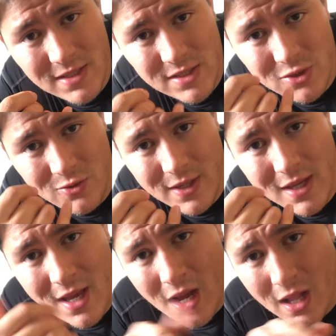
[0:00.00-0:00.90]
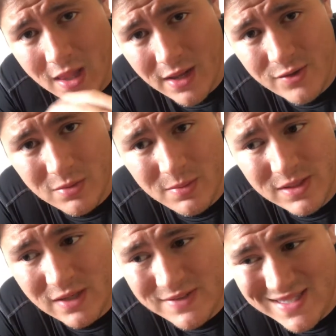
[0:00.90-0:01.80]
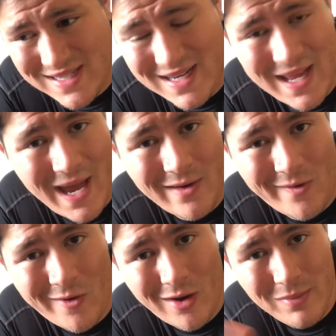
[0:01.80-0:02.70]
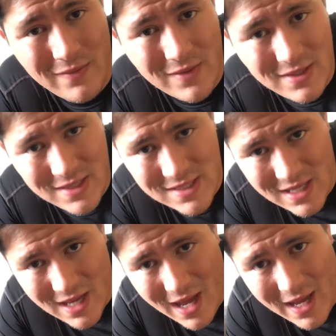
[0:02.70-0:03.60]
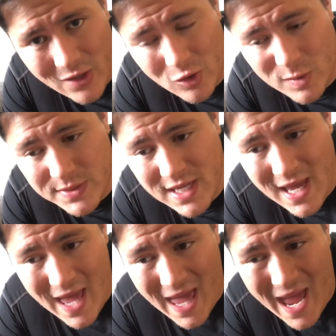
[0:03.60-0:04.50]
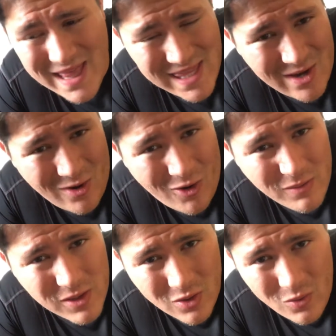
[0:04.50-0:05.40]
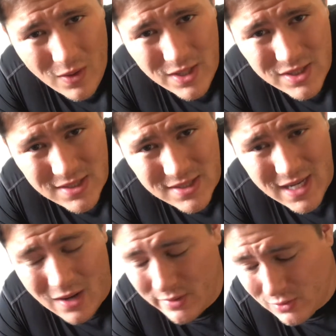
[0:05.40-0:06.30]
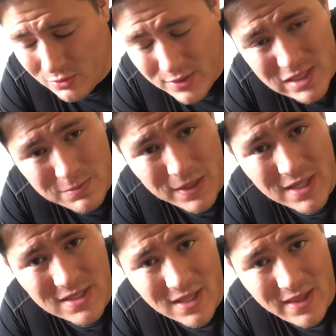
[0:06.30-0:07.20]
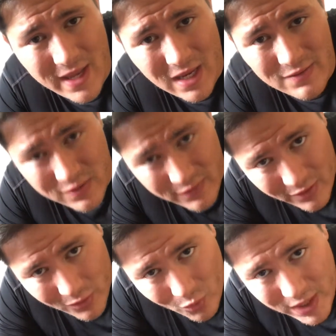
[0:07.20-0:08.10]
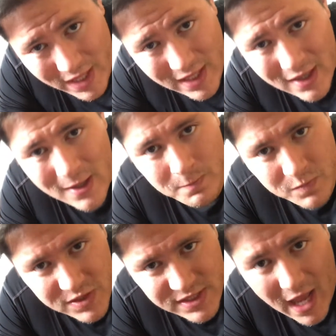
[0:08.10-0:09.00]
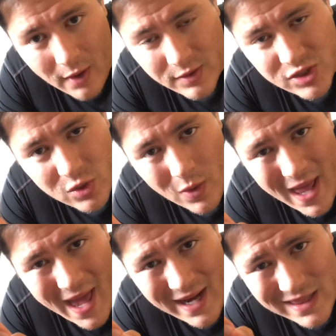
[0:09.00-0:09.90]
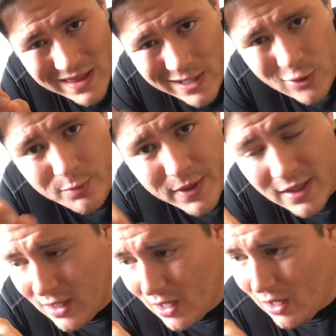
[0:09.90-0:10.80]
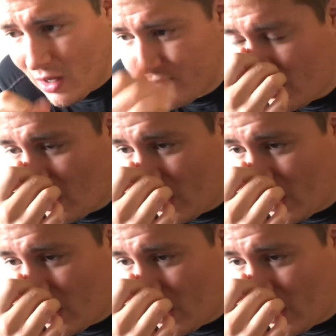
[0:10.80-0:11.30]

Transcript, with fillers: lines do it. A lot of the drum lines I've seen add arm, even DCI groups add the arm. You don't want to just attack with the wrist because then that gives you a very weak sound. So you want to add a little bit of